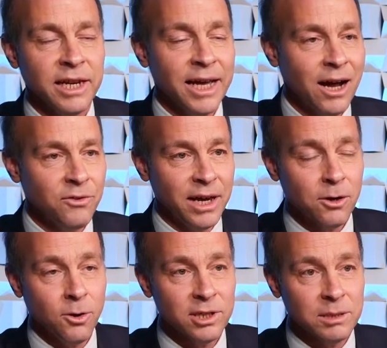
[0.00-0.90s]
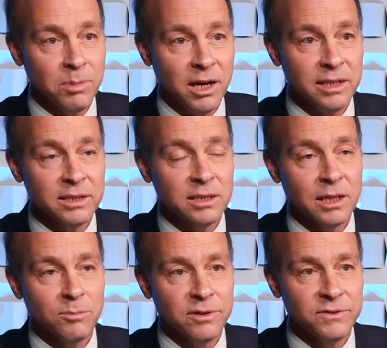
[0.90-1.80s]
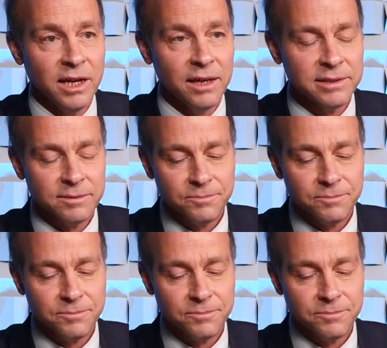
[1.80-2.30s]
and how that corresponds to number of deaths.